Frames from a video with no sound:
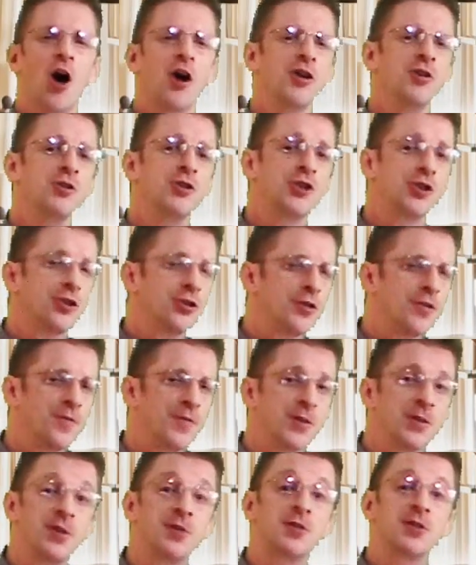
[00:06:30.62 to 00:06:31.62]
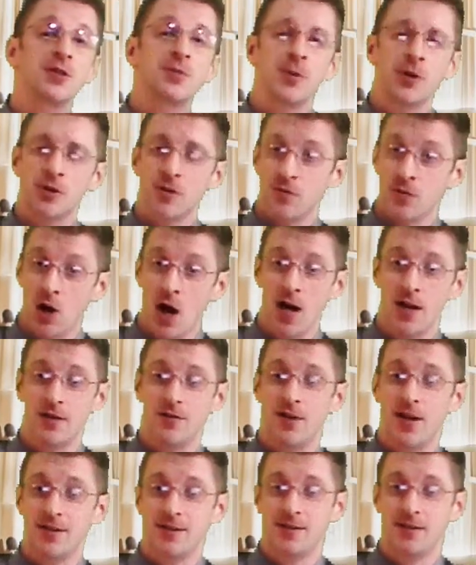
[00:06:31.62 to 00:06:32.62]
Are you sure you're feeling the Spirit of God
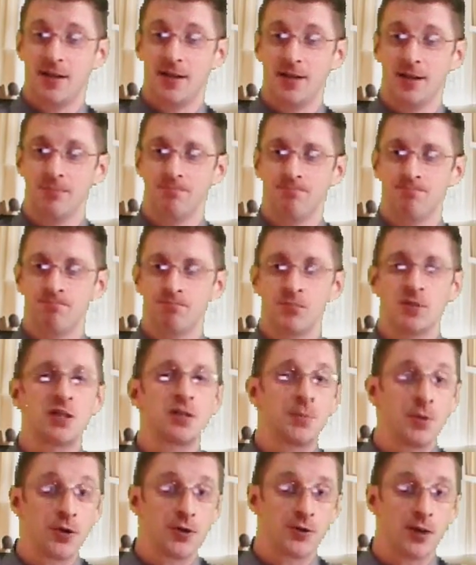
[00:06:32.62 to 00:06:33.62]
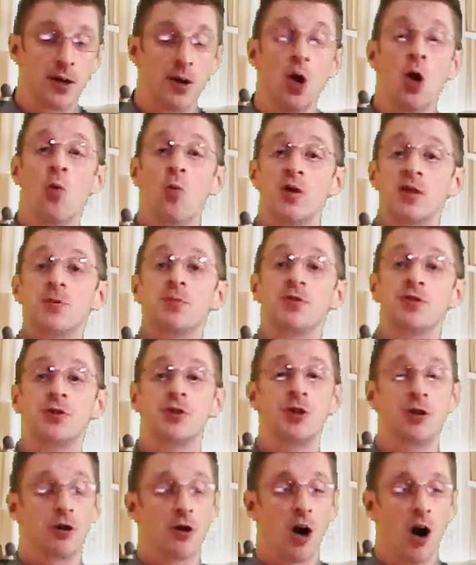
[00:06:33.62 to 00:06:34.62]
in that setting? The Spirit that whispers
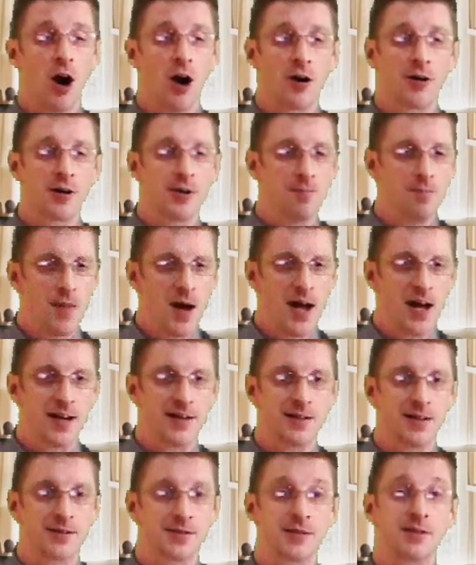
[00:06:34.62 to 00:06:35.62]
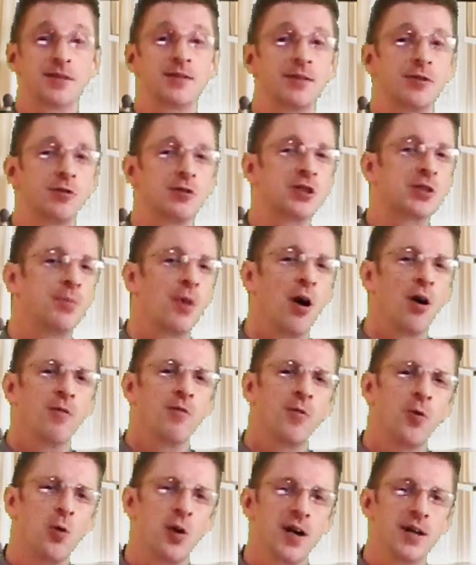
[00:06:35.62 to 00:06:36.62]
to your heart and mind as a still small
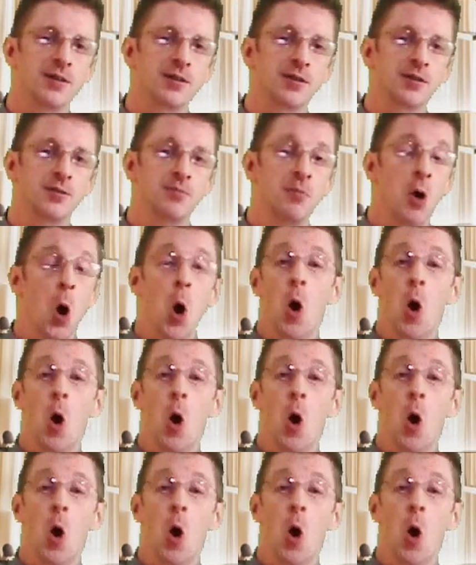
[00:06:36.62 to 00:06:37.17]
voice?